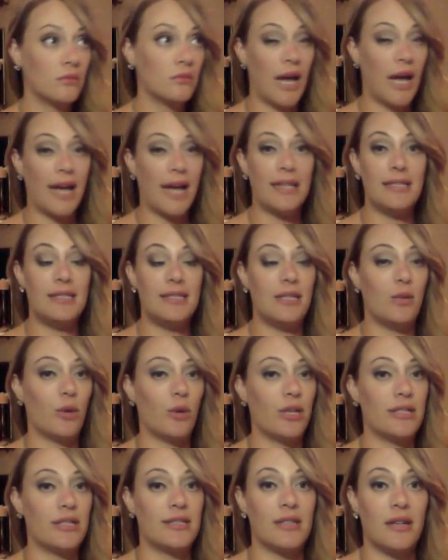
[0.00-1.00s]
I can see where
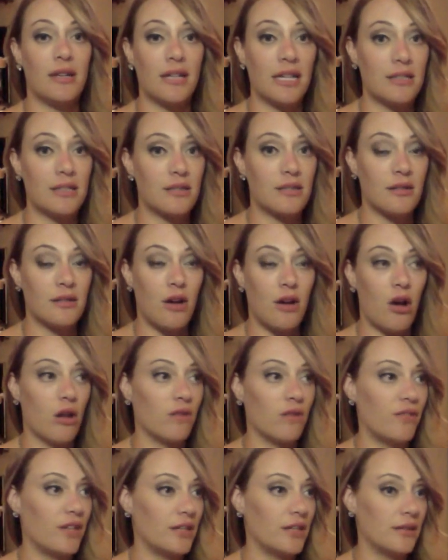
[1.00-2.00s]
his son gets all
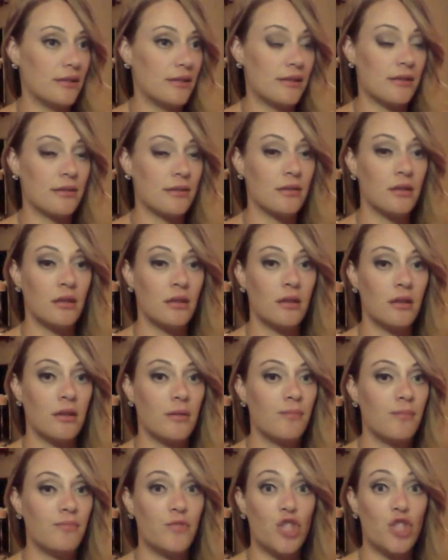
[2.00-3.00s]
of his
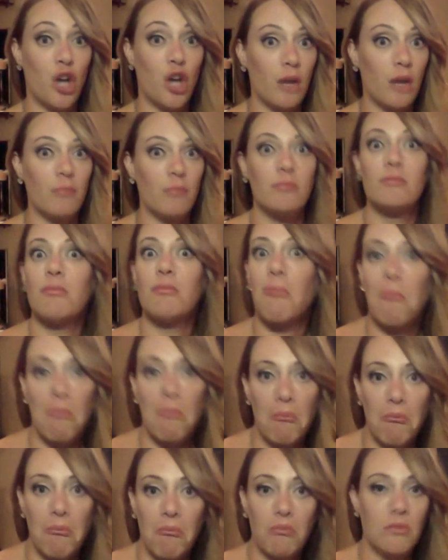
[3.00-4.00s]
charm.
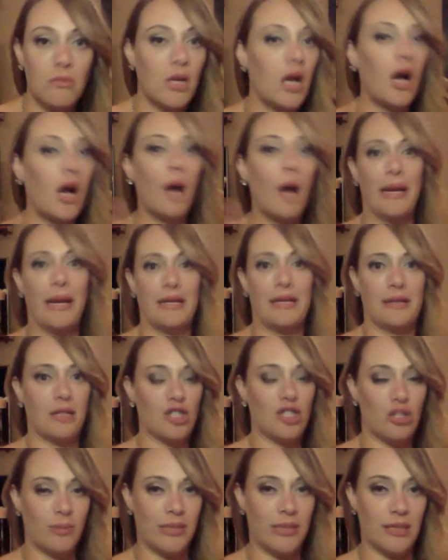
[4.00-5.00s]
Amazing.
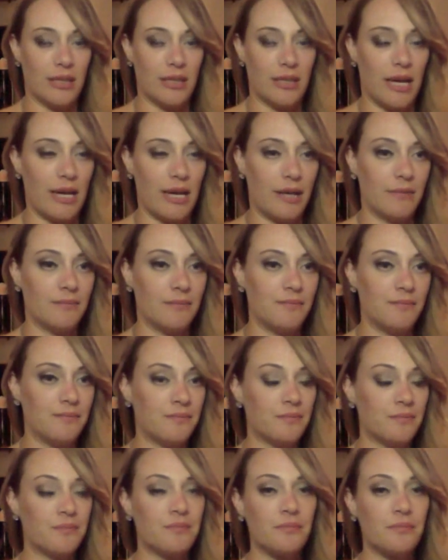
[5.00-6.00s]
She'll be delighted.
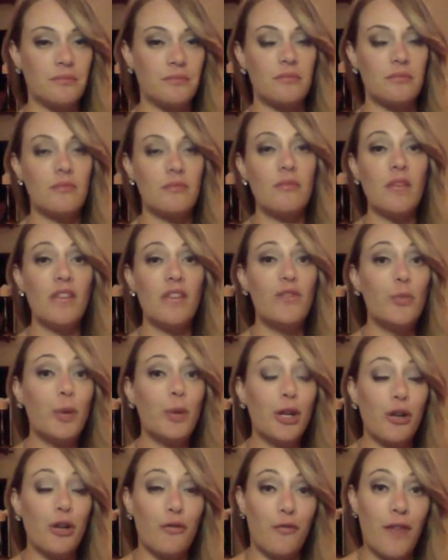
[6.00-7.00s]
If you bring
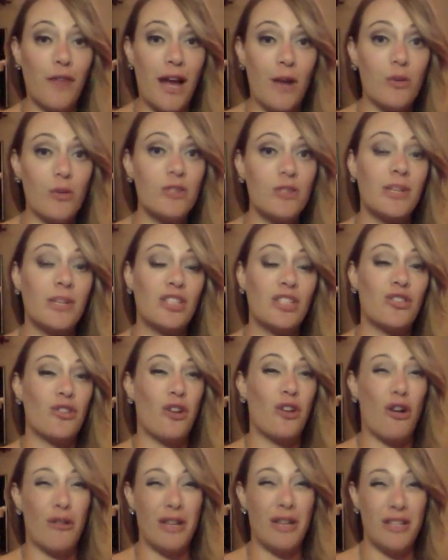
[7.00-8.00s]
her flowers, make sure they're
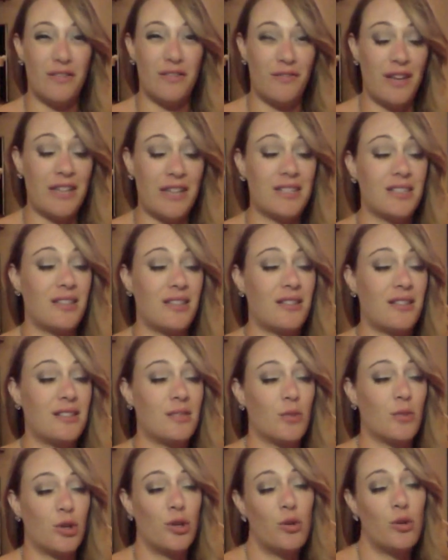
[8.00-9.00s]
already in a vase. Nothing's
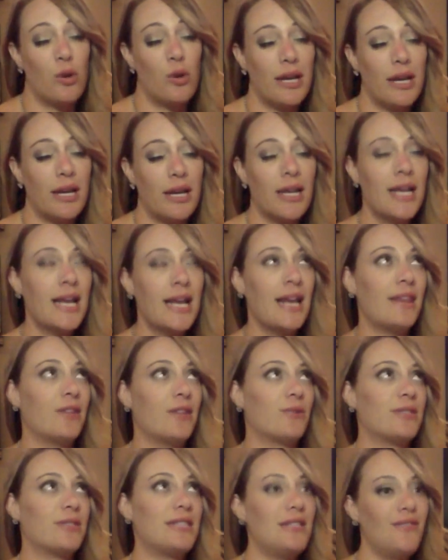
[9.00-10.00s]
more annoying than
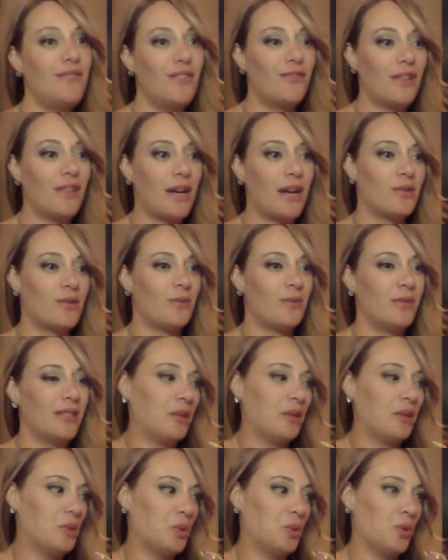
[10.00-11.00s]
receiving flowers and being
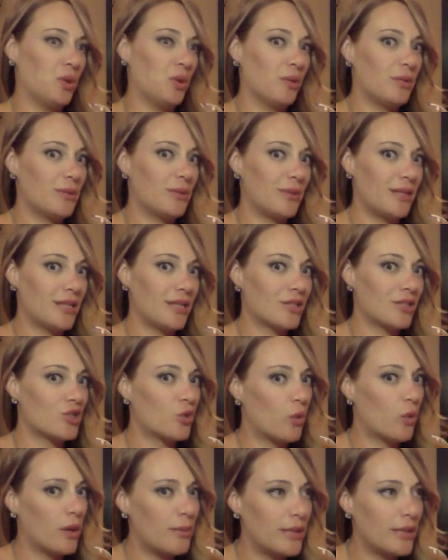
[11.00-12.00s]
like, "Cool, I'm going to spend the next
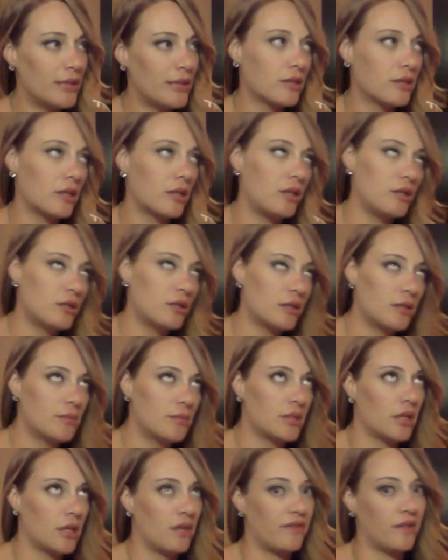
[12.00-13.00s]
20 minutes cutting the
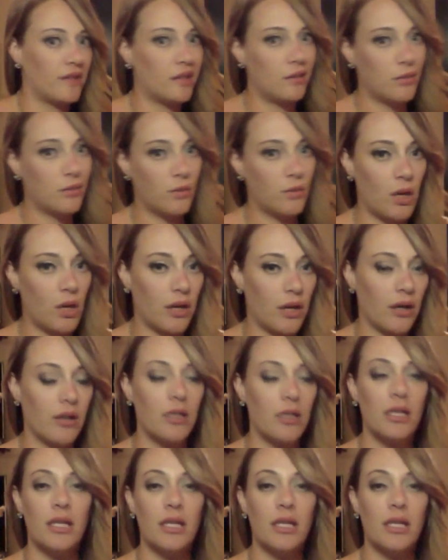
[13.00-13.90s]
stems off and getting them in water."